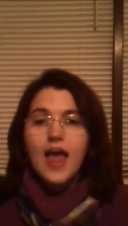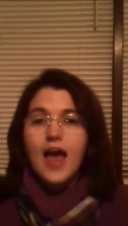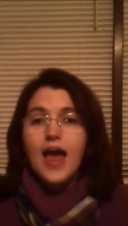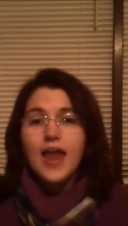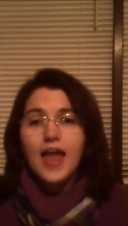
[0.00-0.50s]

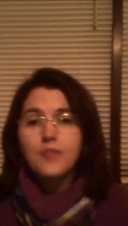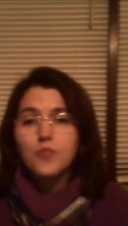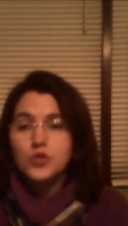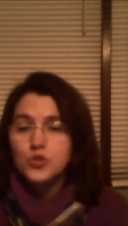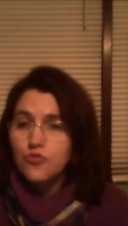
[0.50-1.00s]
and I am
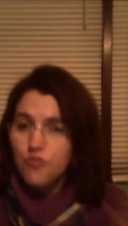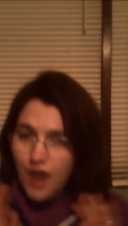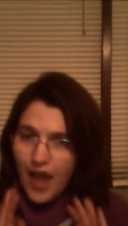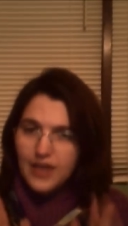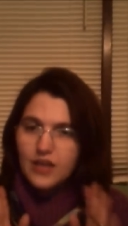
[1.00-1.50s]
going to
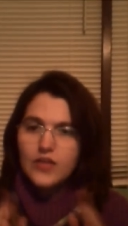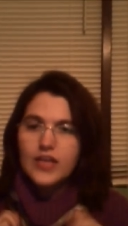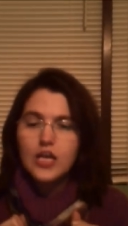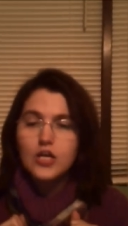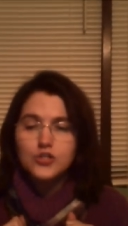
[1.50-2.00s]

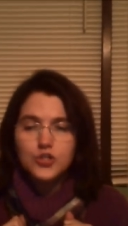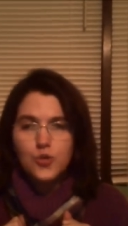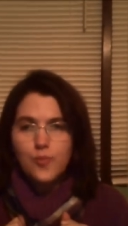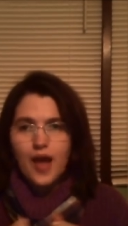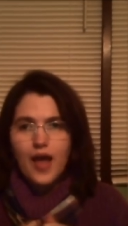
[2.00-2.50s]
finally
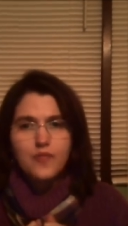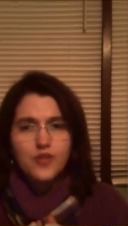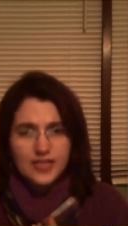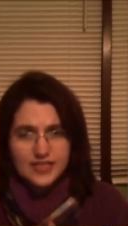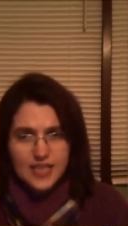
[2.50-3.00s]
do my
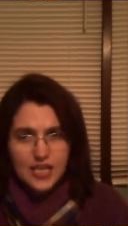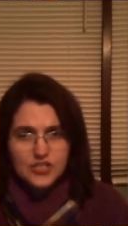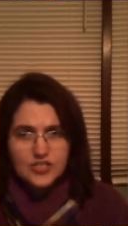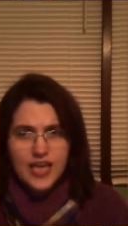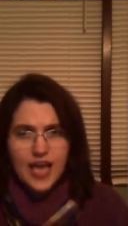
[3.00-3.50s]

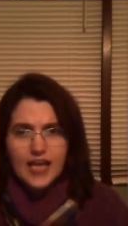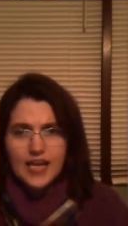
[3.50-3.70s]
pronunciation tag.